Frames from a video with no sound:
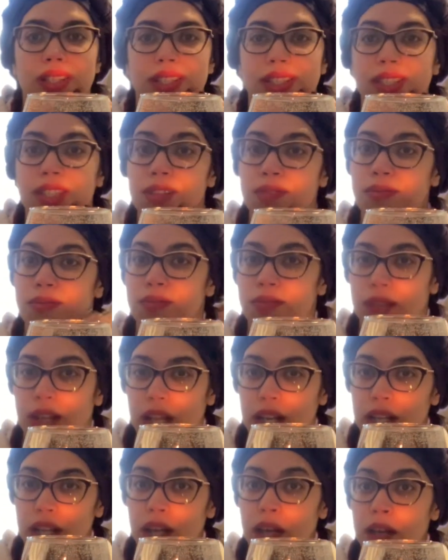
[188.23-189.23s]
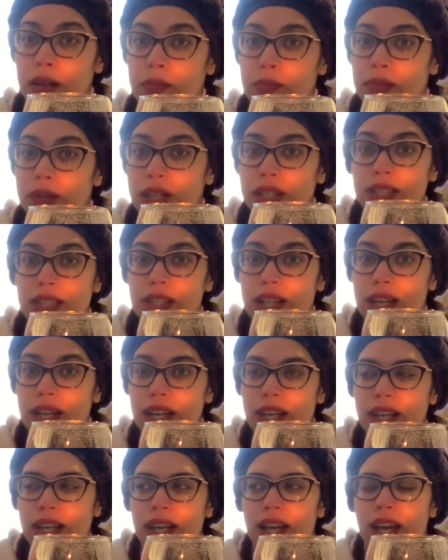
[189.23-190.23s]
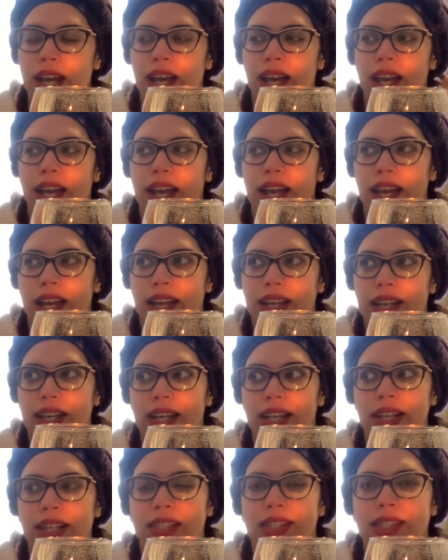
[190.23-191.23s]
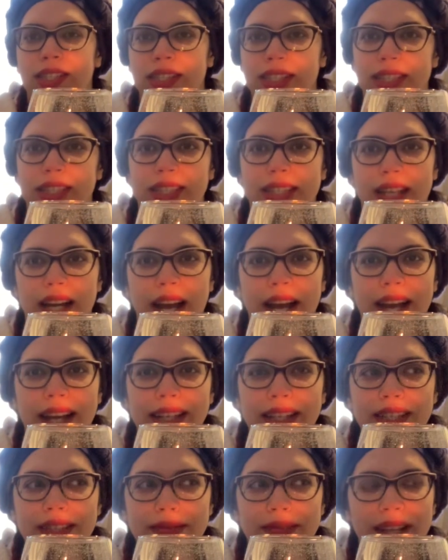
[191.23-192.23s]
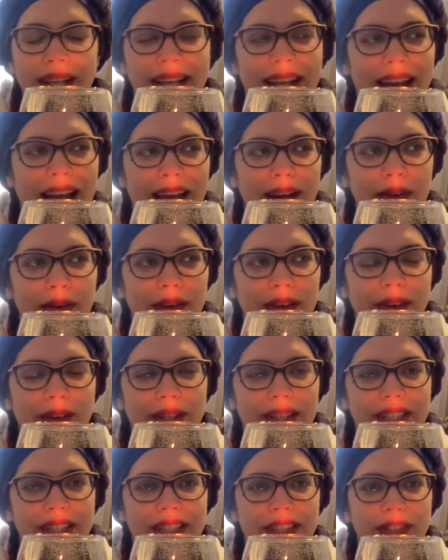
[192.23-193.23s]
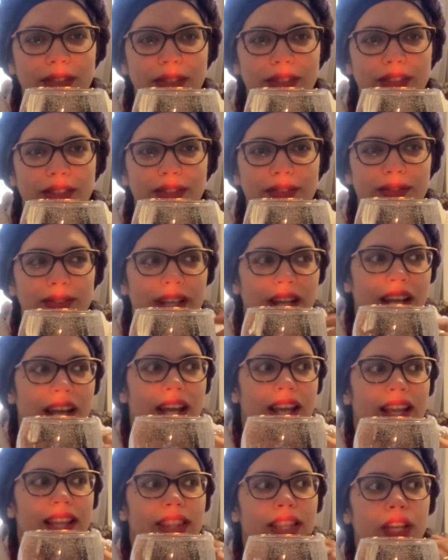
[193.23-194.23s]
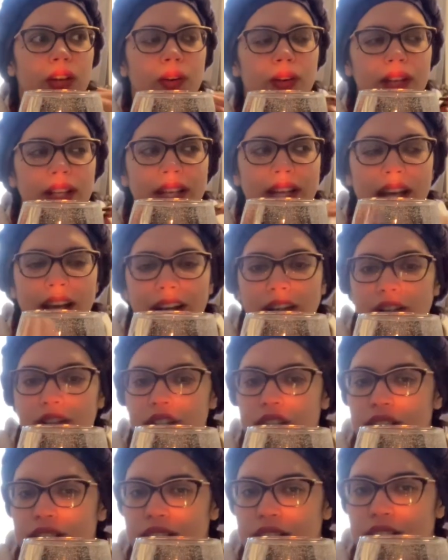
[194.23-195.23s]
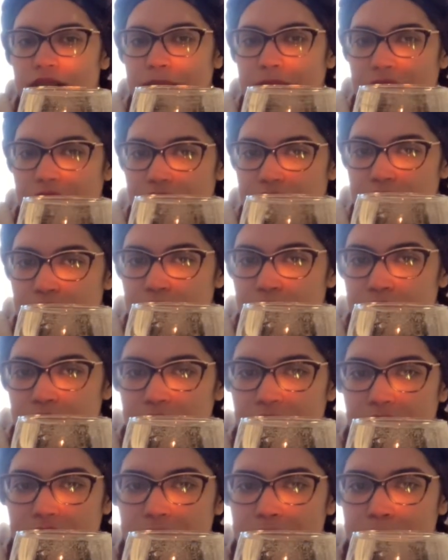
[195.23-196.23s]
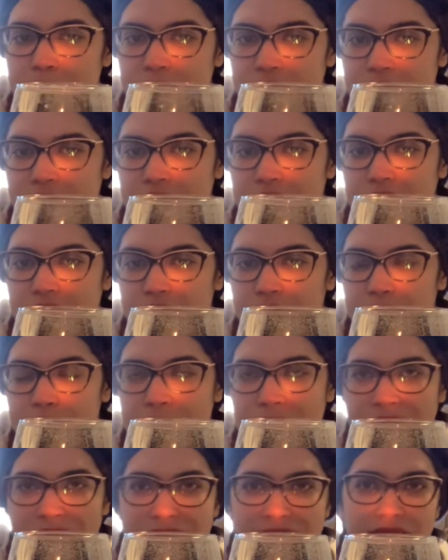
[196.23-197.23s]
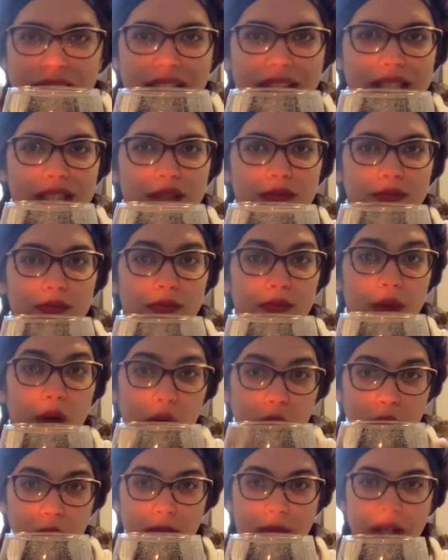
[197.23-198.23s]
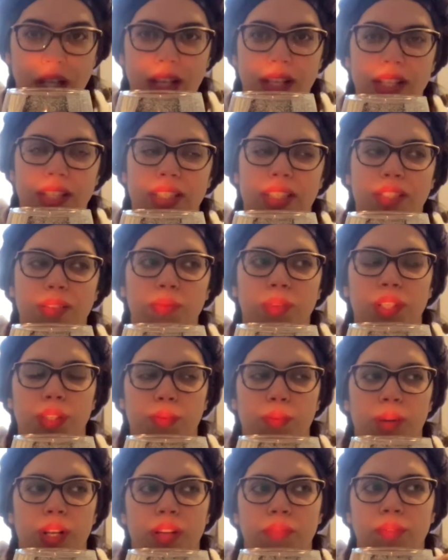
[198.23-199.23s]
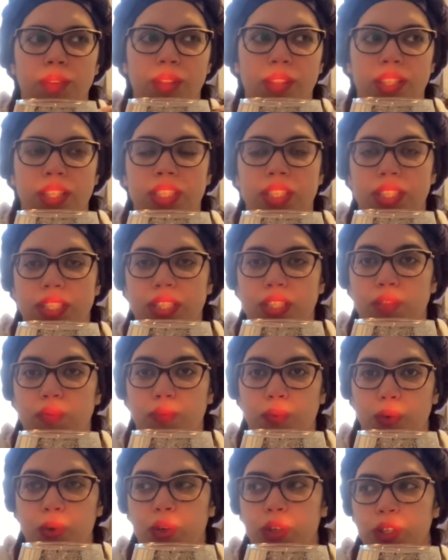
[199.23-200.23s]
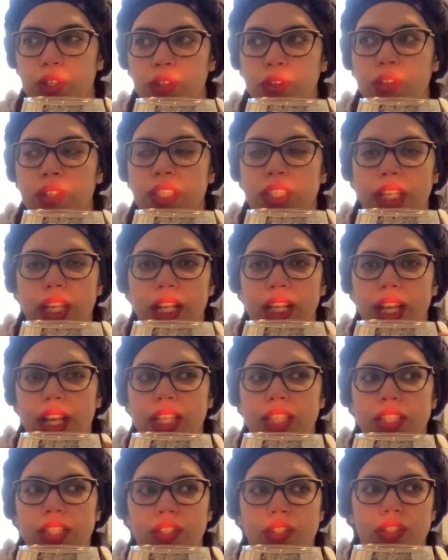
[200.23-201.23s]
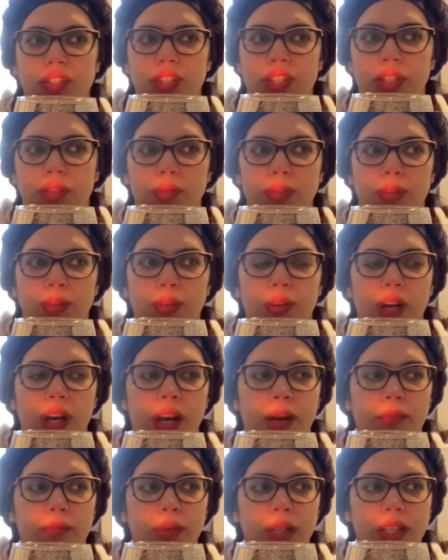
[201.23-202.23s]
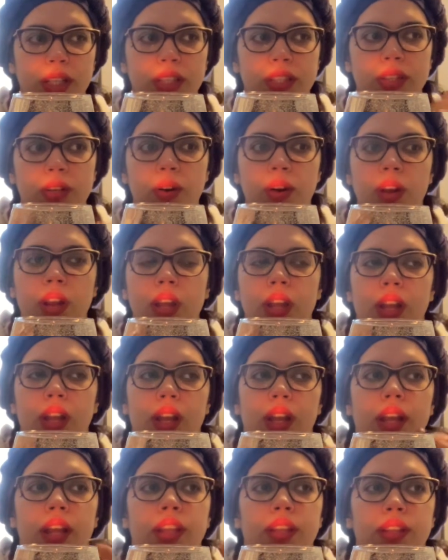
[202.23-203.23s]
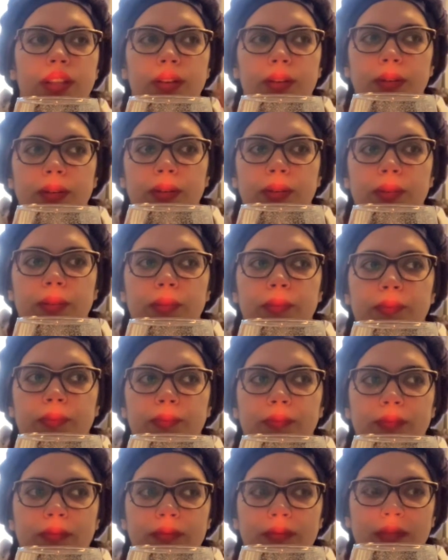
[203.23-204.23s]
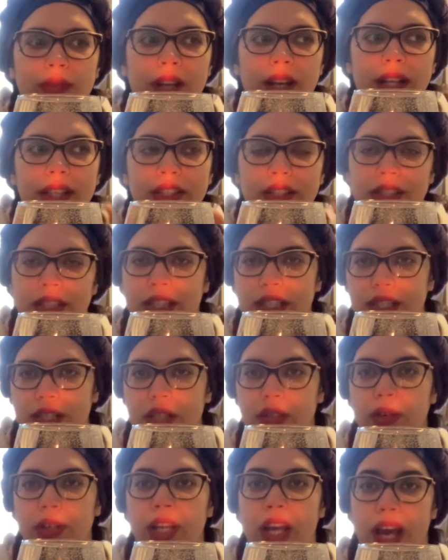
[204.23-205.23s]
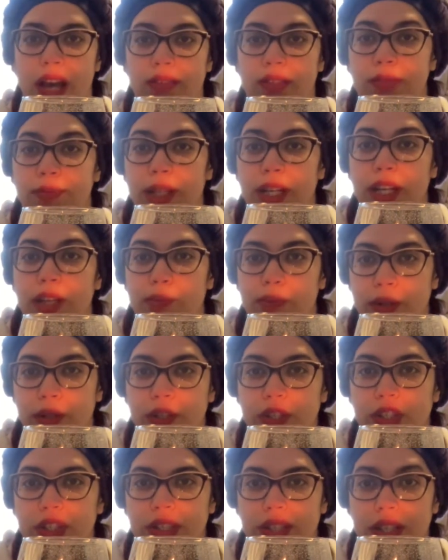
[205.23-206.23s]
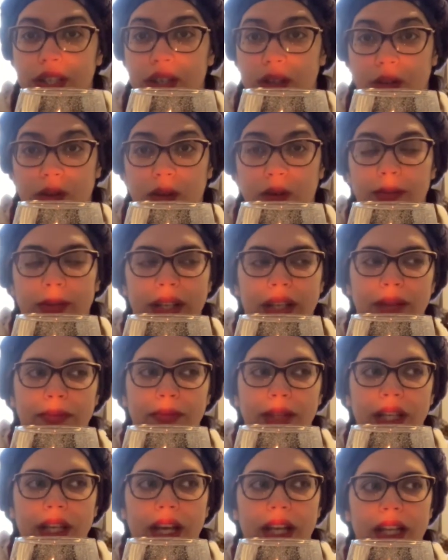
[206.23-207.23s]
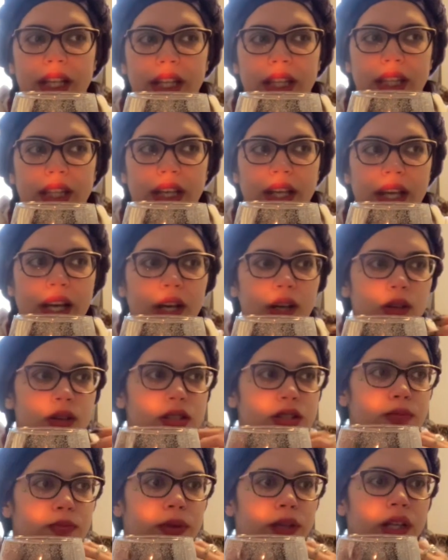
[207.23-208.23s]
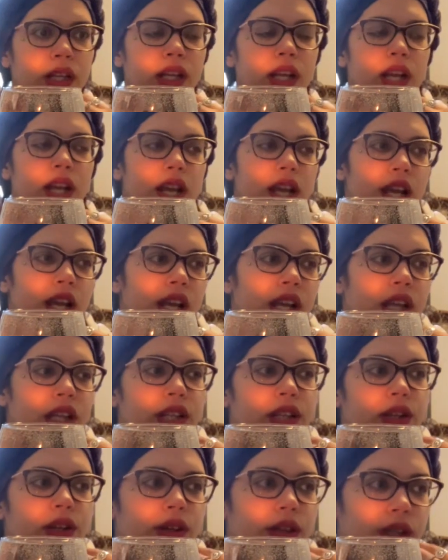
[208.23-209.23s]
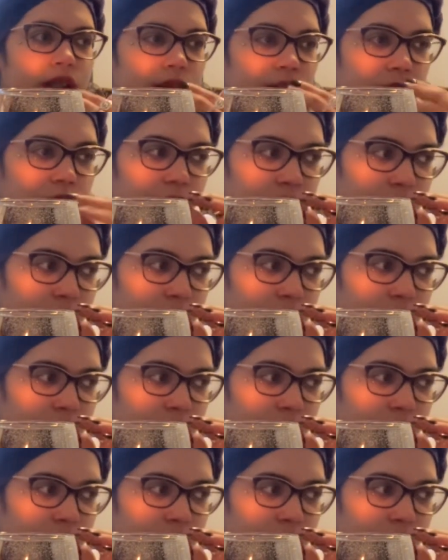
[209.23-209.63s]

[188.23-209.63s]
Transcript: develop, let's say, it's kind of like, I don't know, there's the only energy, to be honest with you, that I'm picking up at this moment with whatever this is for you, because again, guys, these are general readings, so it doesn't necessarily have to be like purchasing a home. It can be anything else, but you're